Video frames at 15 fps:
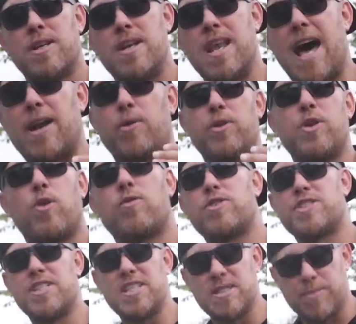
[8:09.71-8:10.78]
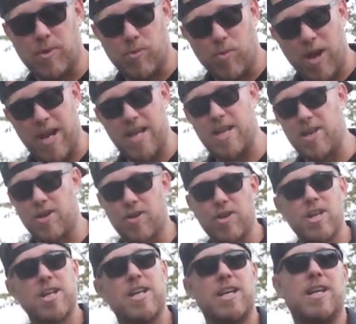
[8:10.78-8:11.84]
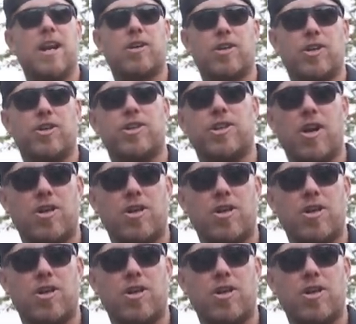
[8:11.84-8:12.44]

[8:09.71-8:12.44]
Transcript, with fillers: not only overseas, but right here in our current